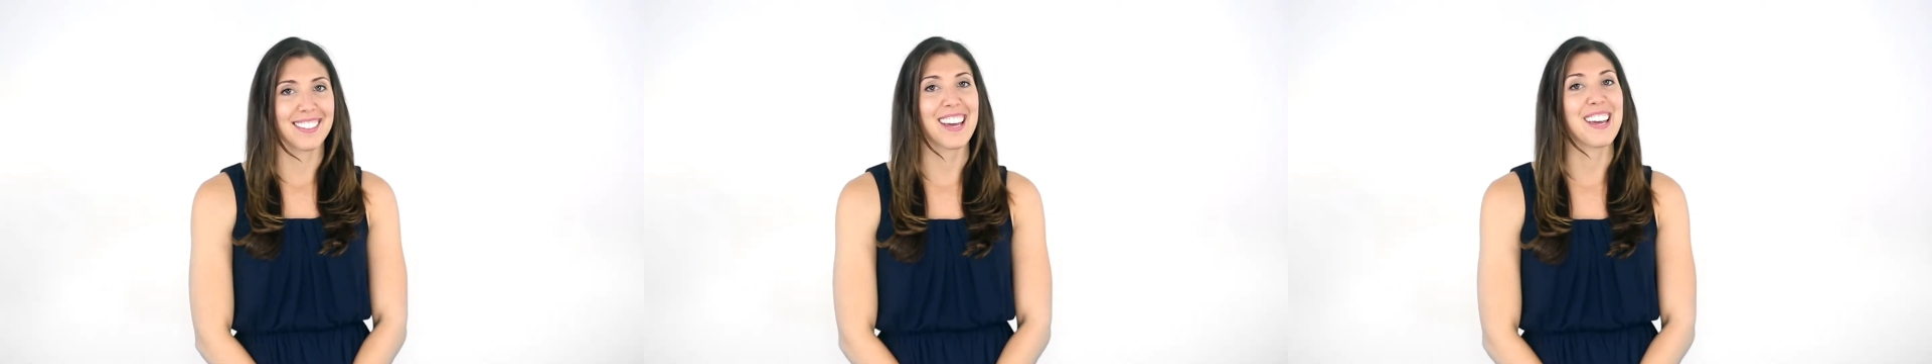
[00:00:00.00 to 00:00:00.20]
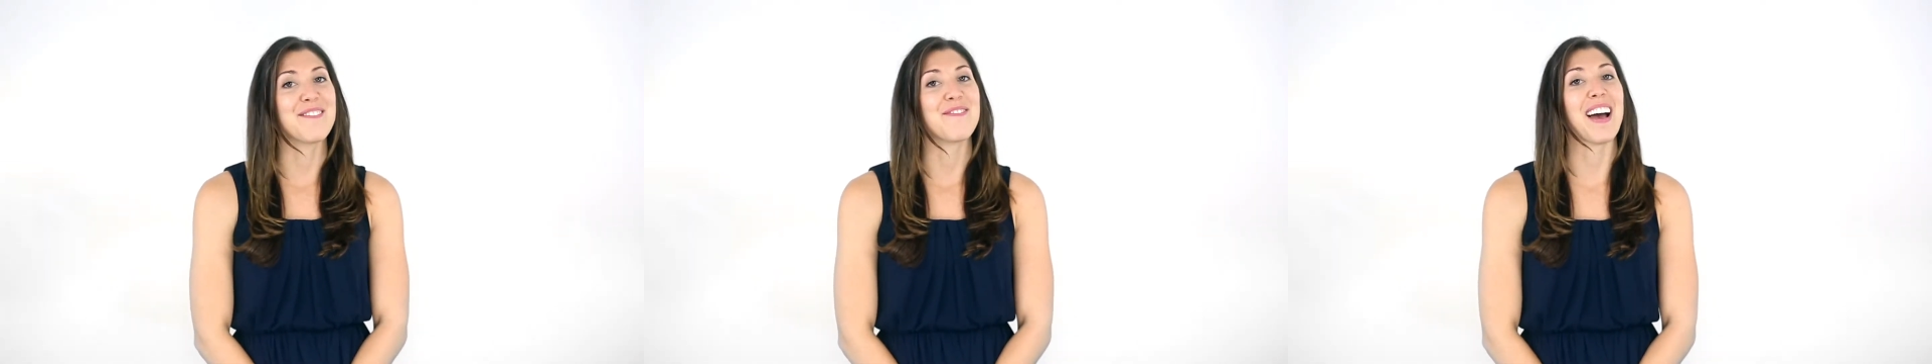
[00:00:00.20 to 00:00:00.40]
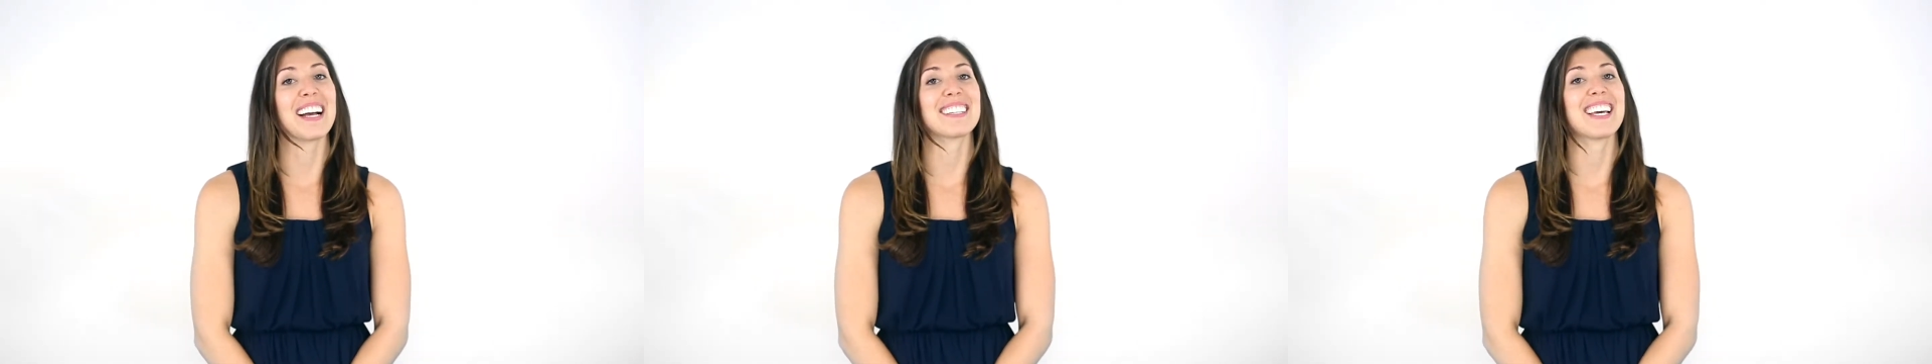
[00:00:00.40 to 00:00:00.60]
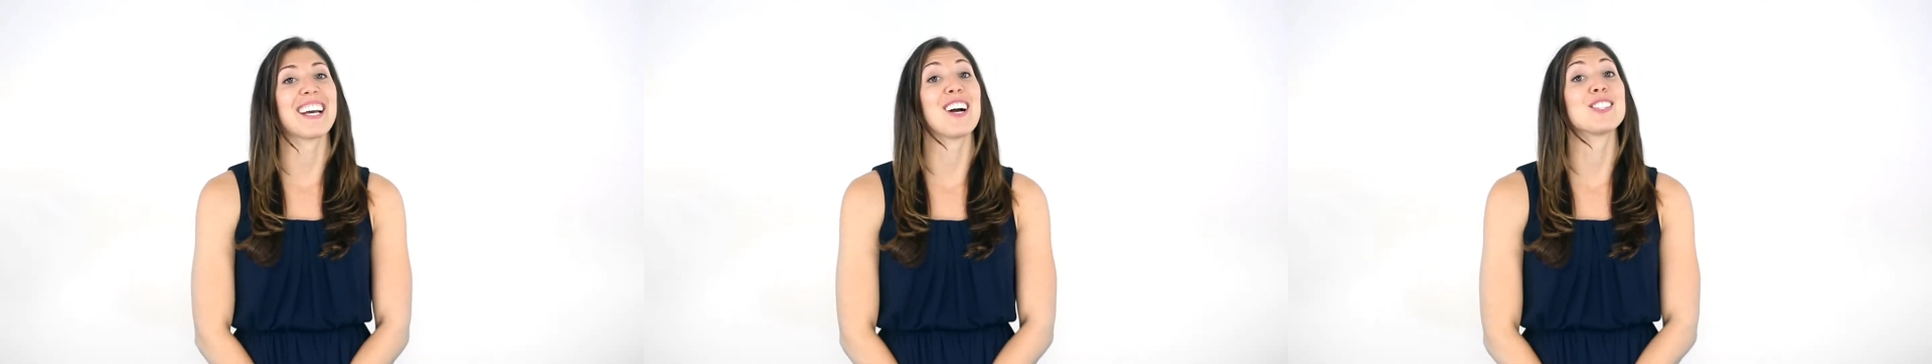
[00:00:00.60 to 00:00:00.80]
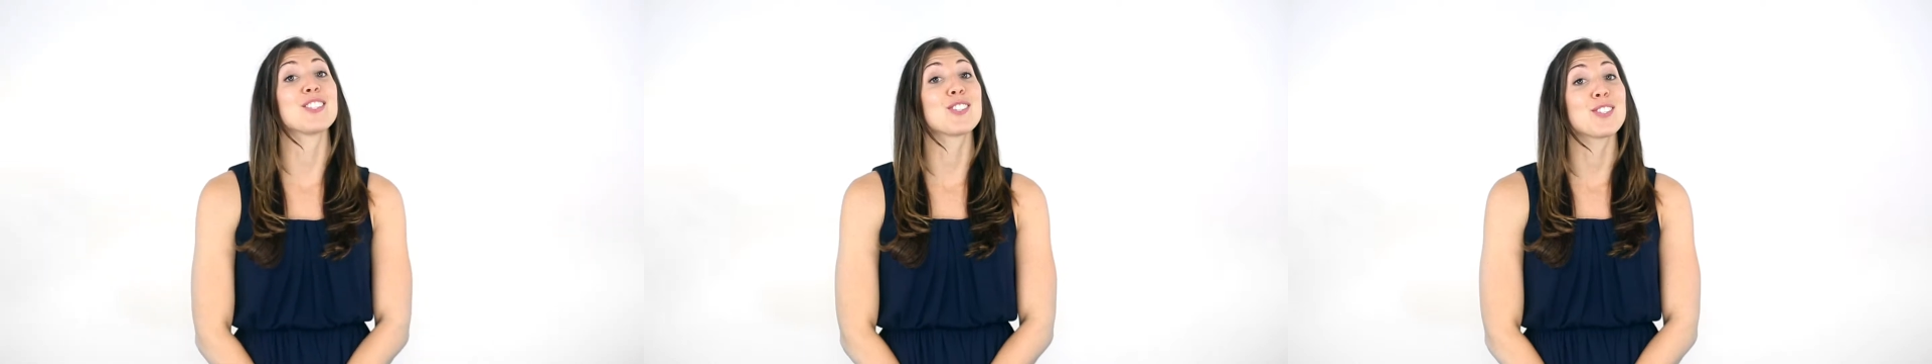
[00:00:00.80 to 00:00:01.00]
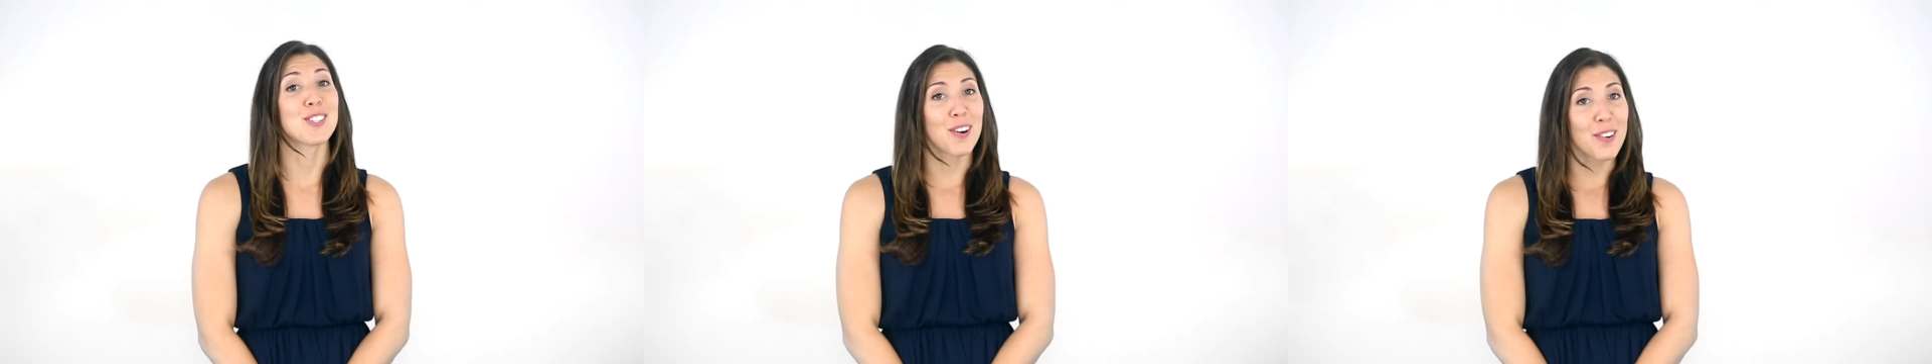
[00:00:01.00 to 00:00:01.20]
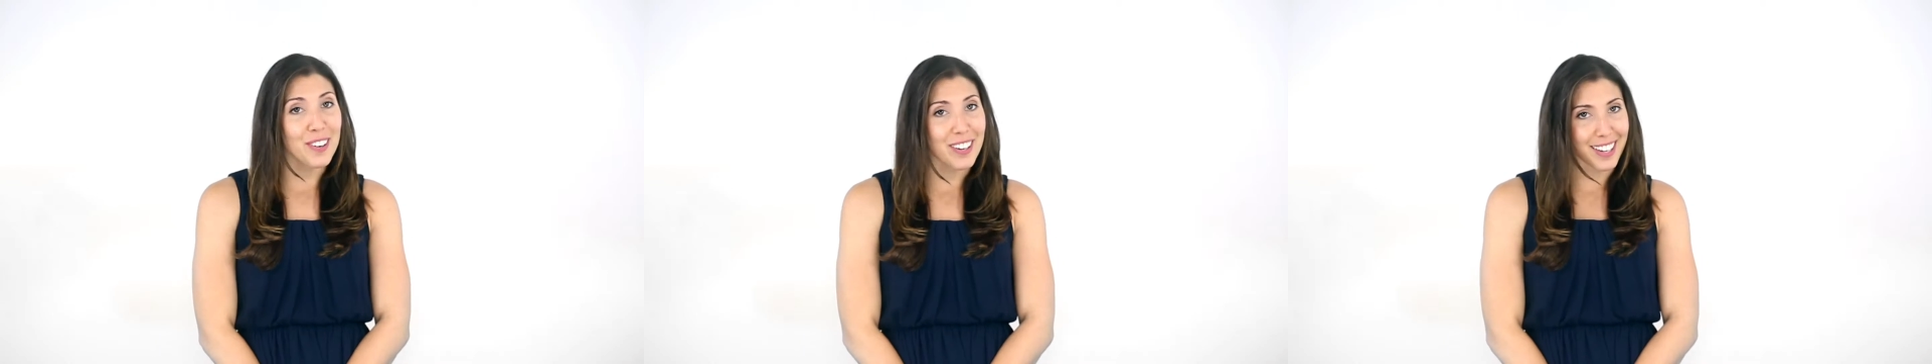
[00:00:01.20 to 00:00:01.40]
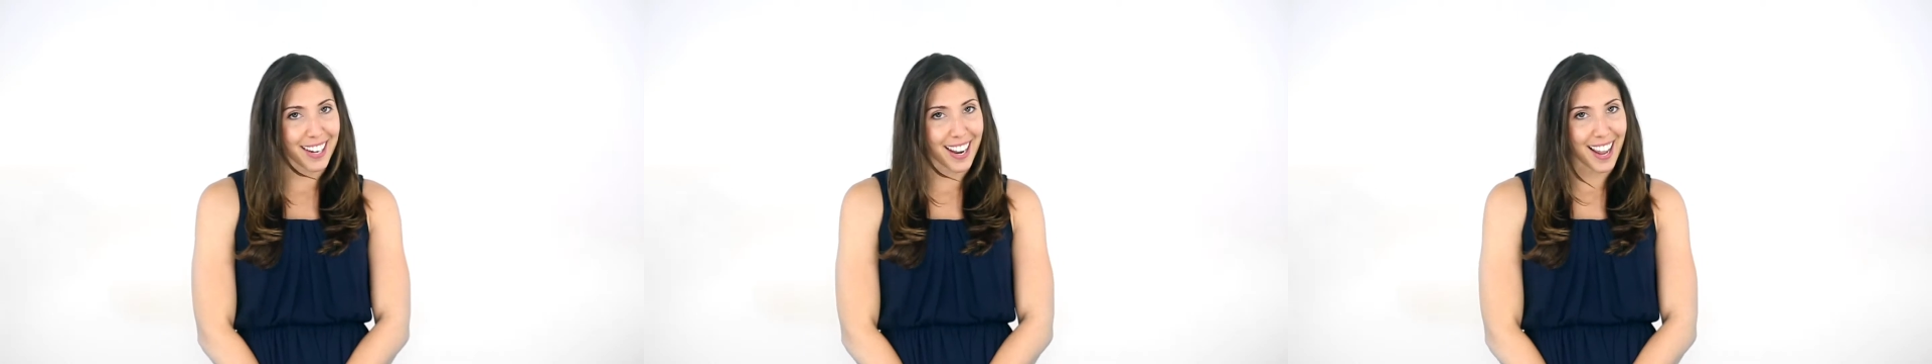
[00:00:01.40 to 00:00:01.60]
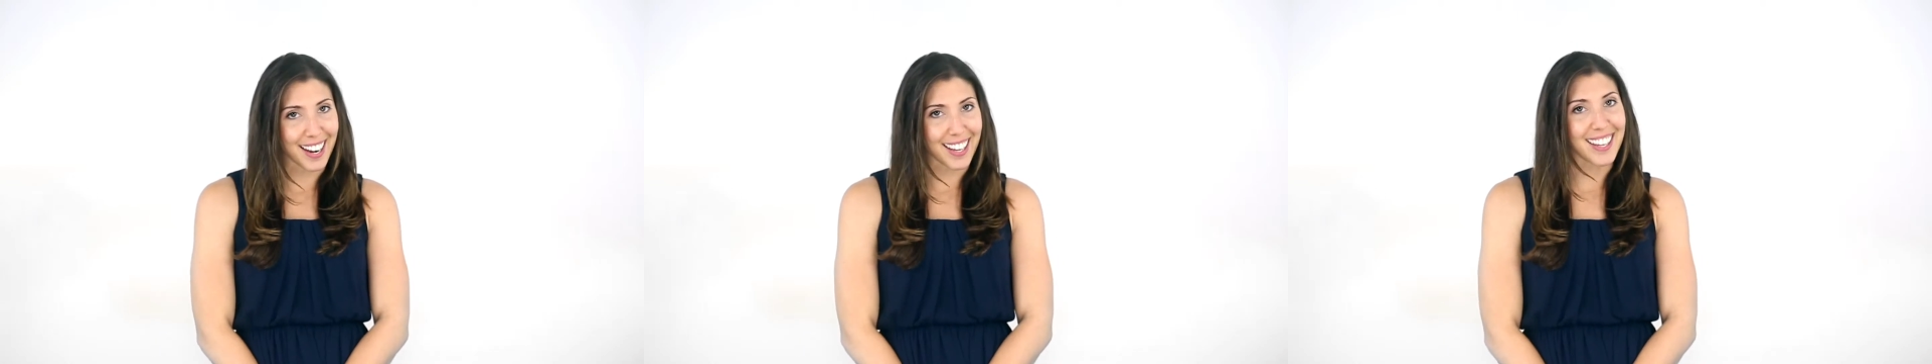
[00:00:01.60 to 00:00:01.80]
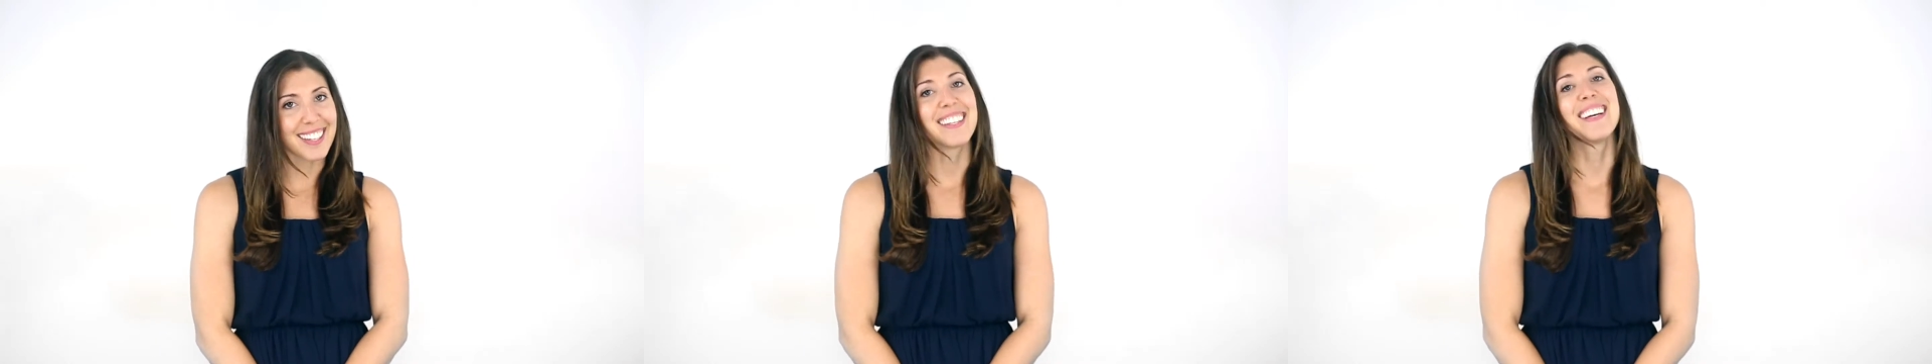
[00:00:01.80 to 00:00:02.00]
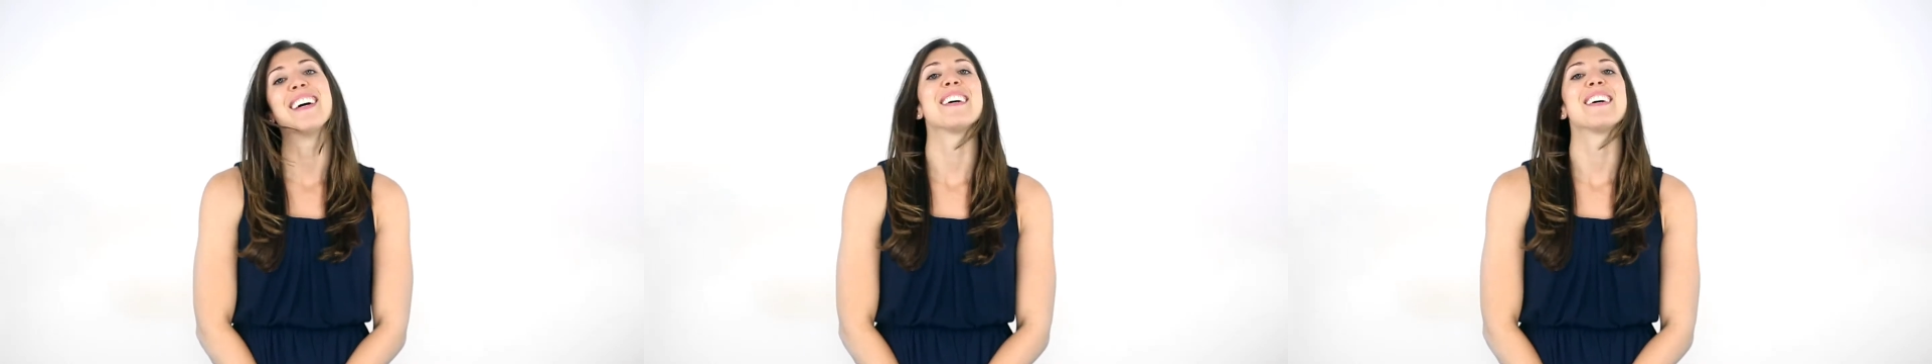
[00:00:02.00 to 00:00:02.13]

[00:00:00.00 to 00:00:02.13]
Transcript: In fact, I got so good at it